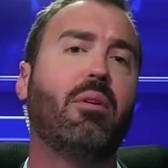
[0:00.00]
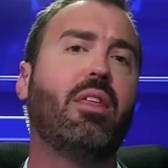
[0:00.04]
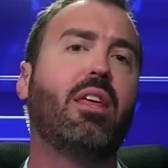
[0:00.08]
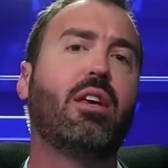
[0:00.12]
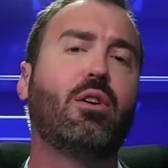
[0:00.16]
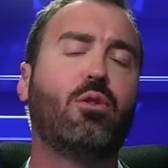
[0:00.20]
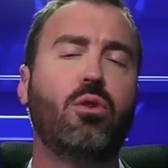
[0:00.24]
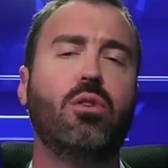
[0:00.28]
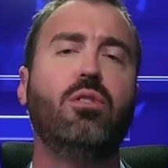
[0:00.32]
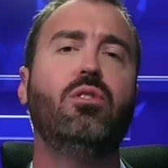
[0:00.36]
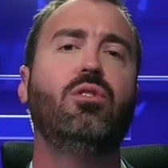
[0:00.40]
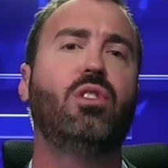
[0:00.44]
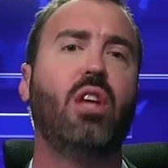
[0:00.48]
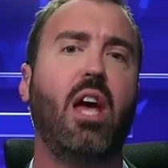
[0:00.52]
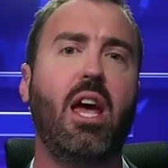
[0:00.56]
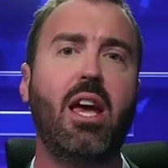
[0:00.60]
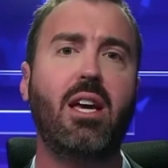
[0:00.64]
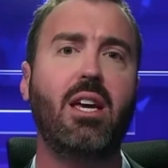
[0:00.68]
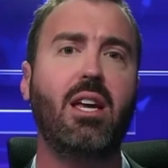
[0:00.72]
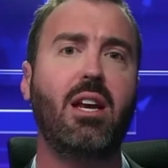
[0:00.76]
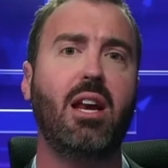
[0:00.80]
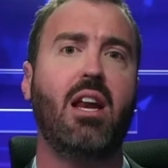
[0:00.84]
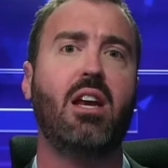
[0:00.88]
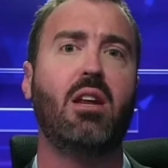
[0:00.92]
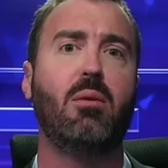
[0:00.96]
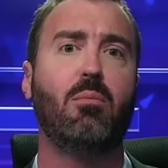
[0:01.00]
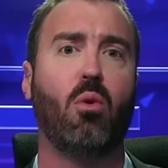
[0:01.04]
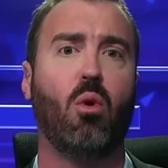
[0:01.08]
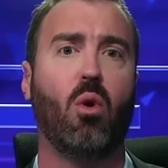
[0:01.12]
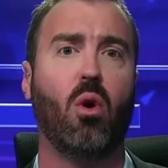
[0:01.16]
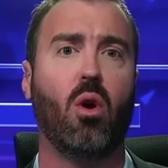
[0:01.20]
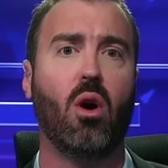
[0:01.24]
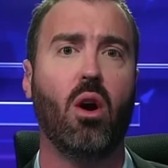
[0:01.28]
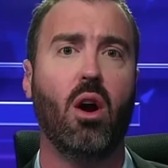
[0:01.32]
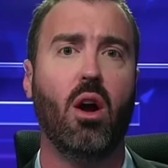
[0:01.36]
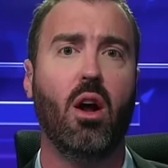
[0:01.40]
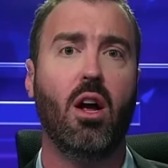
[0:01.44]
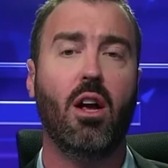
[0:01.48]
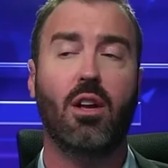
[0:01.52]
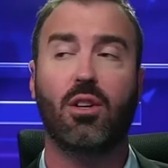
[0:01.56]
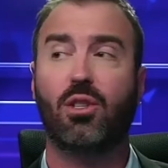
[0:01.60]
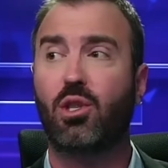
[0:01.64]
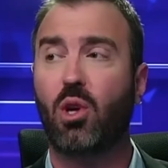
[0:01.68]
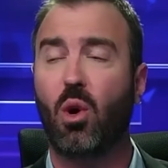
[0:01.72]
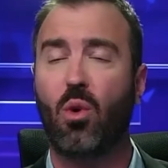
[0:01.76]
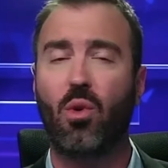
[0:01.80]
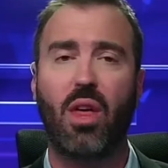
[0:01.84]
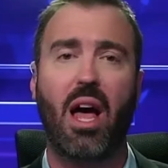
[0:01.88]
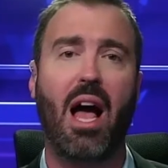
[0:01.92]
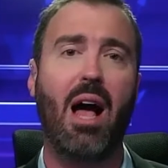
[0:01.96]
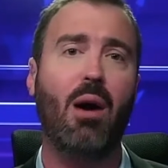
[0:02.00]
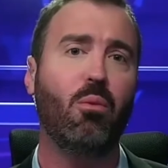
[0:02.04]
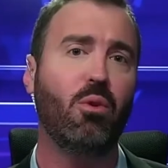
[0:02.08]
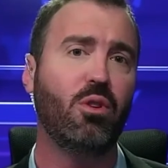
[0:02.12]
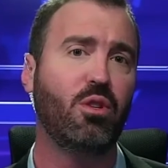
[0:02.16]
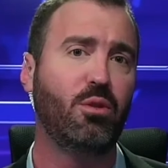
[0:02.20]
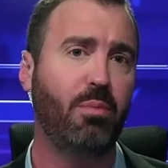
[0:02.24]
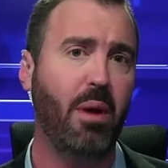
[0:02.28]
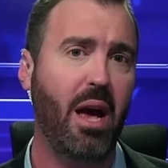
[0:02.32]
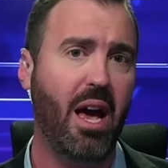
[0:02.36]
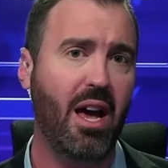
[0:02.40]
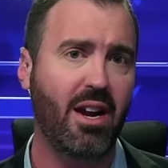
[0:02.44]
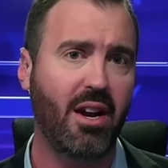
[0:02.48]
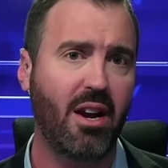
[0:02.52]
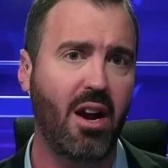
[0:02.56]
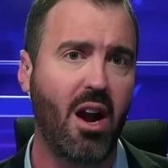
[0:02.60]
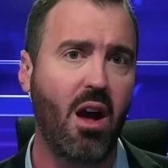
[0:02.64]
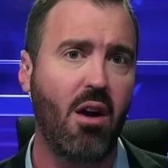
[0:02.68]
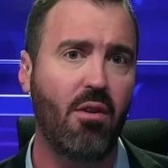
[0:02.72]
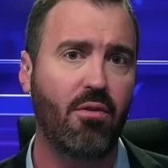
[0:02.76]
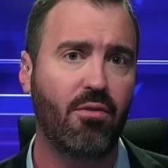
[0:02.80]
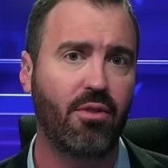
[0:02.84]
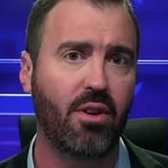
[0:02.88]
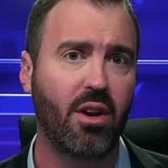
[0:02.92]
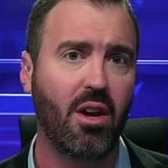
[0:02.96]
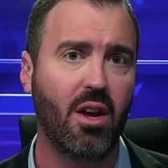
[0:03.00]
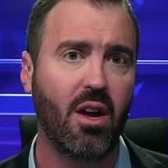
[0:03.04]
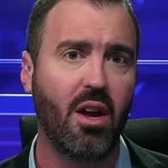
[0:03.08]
They couldn't take it anymore. So that was bad enough.